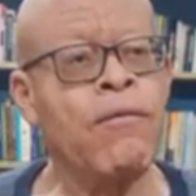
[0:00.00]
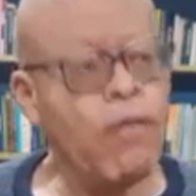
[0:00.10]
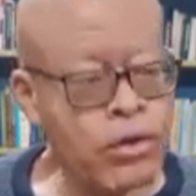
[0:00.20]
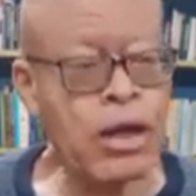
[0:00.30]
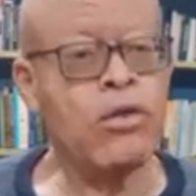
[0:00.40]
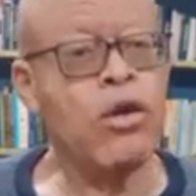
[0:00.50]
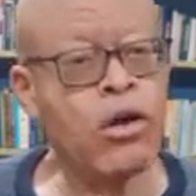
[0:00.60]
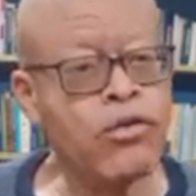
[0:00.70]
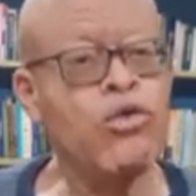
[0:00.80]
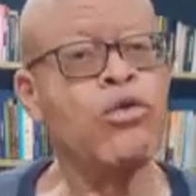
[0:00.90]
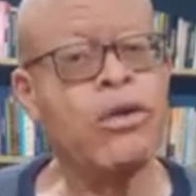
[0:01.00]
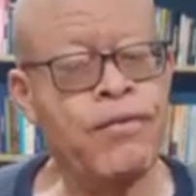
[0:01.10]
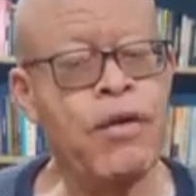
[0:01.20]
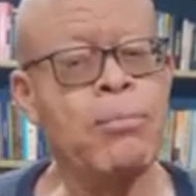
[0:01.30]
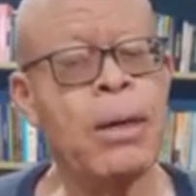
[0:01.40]
for technological
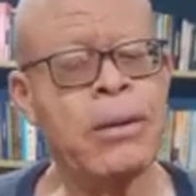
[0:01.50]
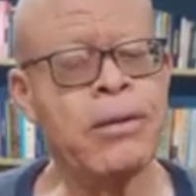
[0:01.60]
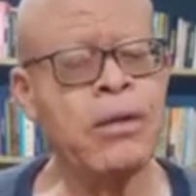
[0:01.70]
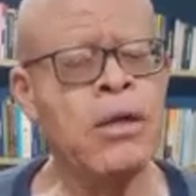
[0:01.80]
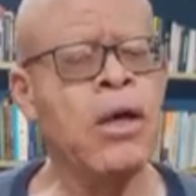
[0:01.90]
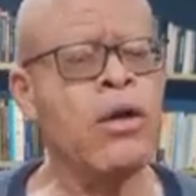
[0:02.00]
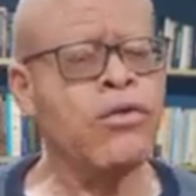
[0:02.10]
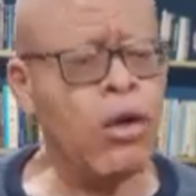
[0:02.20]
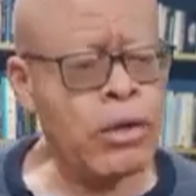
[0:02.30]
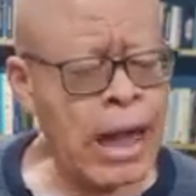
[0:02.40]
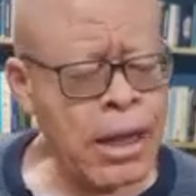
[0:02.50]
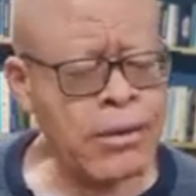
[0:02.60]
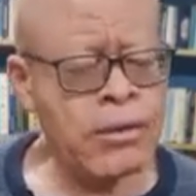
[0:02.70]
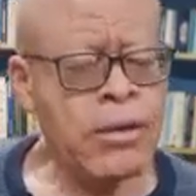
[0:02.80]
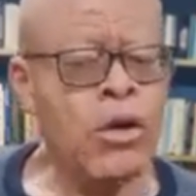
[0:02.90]
development so
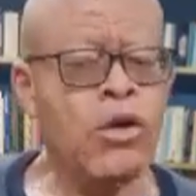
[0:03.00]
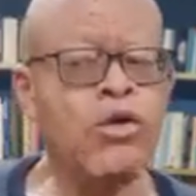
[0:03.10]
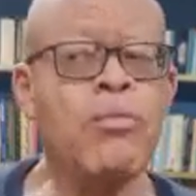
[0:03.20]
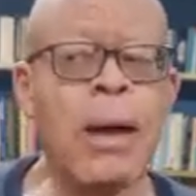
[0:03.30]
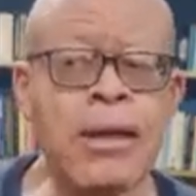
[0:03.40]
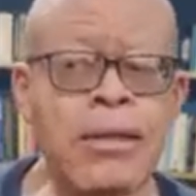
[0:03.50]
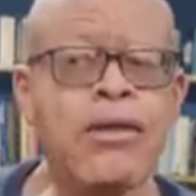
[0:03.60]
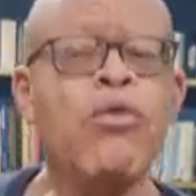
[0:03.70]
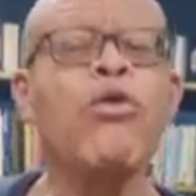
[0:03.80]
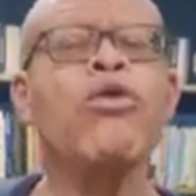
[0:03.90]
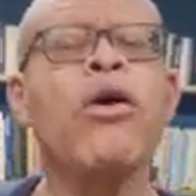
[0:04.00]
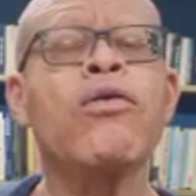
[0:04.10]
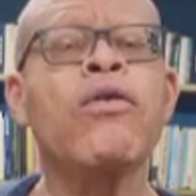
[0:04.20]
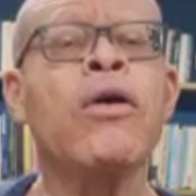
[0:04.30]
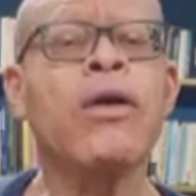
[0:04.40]
that humanity will
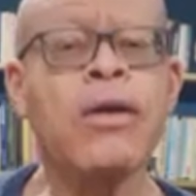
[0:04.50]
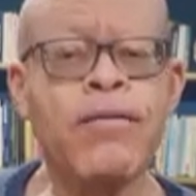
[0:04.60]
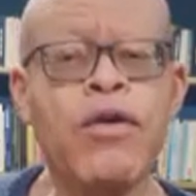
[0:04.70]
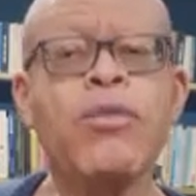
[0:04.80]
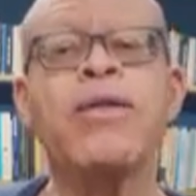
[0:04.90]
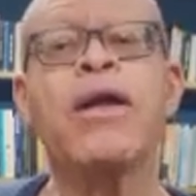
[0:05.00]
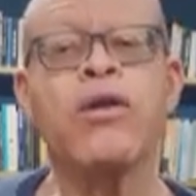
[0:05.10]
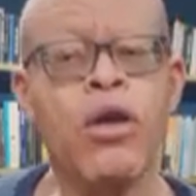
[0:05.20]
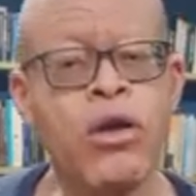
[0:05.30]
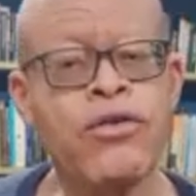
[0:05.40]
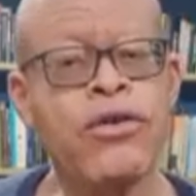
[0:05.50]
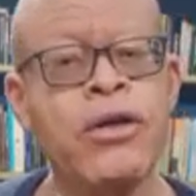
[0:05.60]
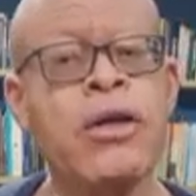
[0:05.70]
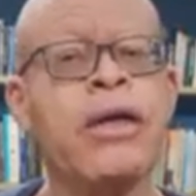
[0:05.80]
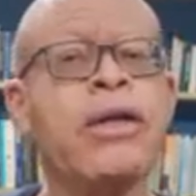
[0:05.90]
not develop
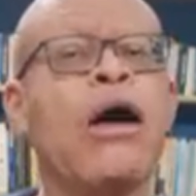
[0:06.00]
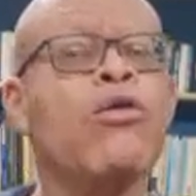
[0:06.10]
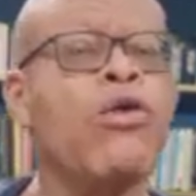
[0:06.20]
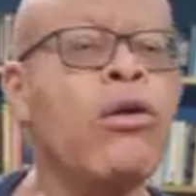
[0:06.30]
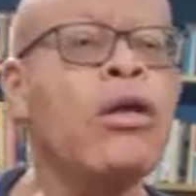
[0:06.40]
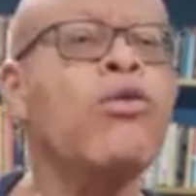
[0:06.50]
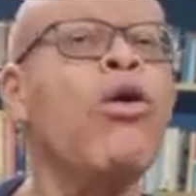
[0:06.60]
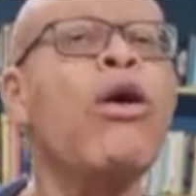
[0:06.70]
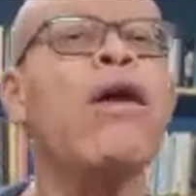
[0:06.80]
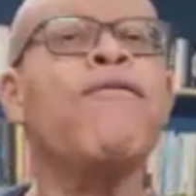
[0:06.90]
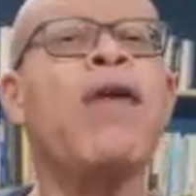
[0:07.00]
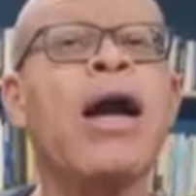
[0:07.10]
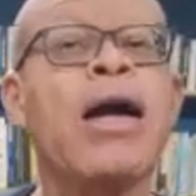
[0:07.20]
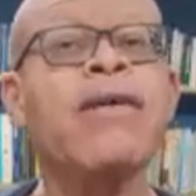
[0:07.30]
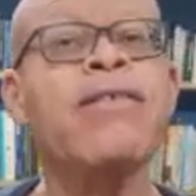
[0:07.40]
technology that will turn into a
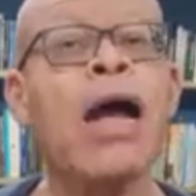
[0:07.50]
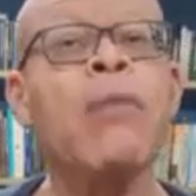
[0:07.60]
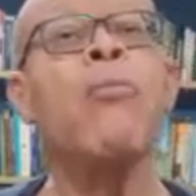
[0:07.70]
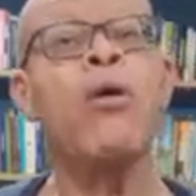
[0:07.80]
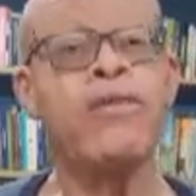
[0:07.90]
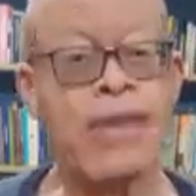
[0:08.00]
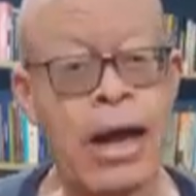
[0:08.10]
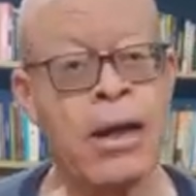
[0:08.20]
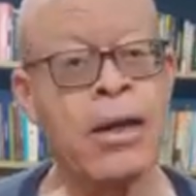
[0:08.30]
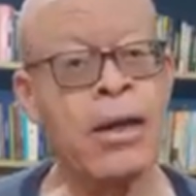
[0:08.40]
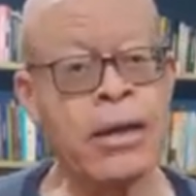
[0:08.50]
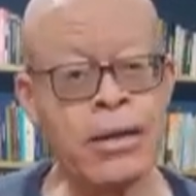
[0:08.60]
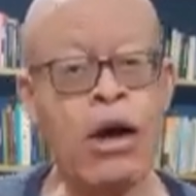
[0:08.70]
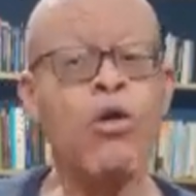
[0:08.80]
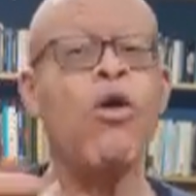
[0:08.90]
Frankenstein monster
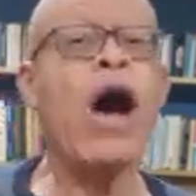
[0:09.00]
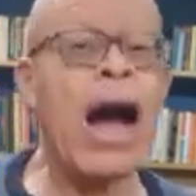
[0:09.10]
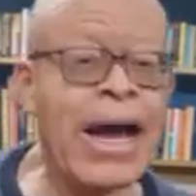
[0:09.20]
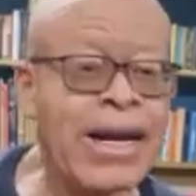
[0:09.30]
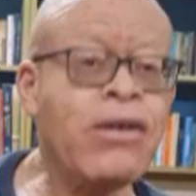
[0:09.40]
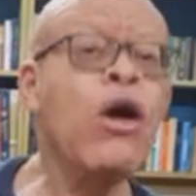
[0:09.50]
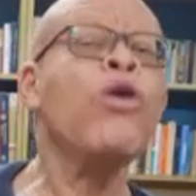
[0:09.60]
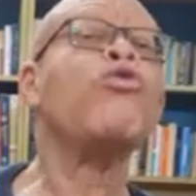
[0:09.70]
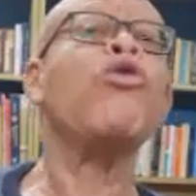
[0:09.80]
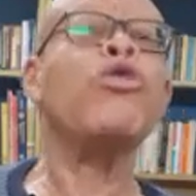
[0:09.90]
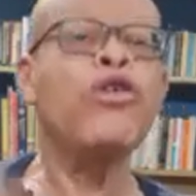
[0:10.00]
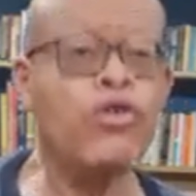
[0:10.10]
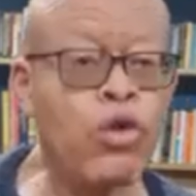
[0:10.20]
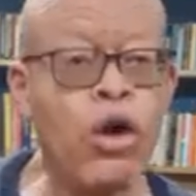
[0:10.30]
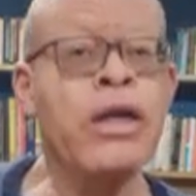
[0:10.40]
that will go ahead to
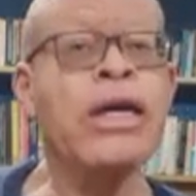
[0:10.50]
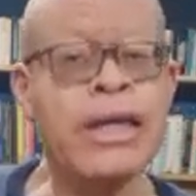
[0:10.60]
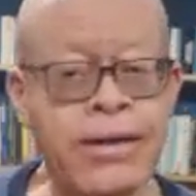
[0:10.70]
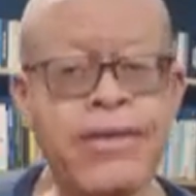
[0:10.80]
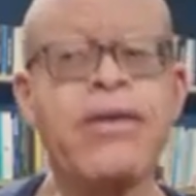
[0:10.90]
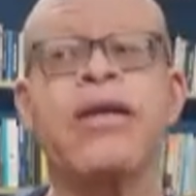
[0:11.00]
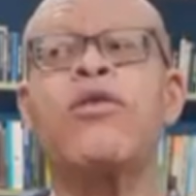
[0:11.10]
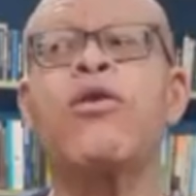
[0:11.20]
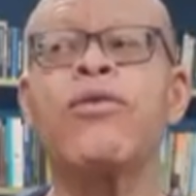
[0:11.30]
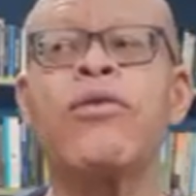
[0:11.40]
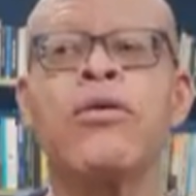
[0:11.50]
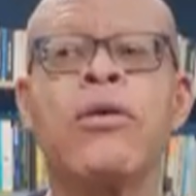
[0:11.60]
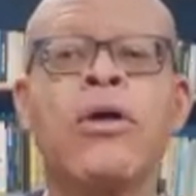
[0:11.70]
destroy its creators.